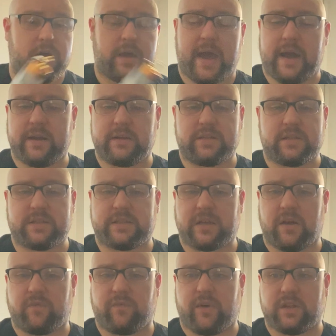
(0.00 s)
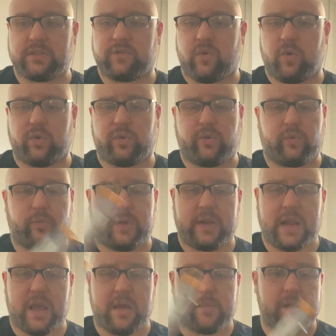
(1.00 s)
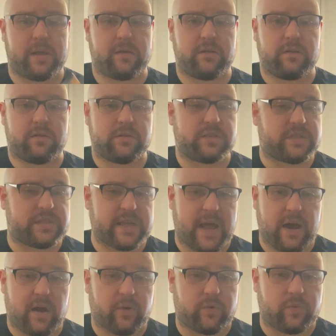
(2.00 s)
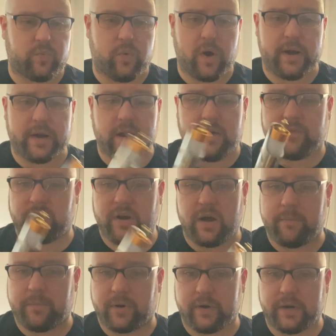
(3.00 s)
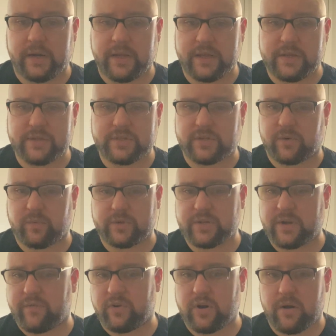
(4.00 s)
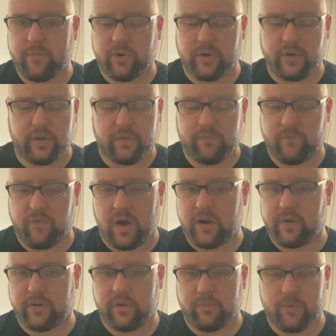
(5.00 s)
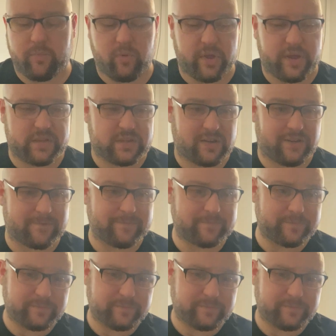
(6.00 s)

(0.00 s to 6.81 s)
add it to the sound fonts folder, rename it, sound whatever number it is or whichever number font you're replacing.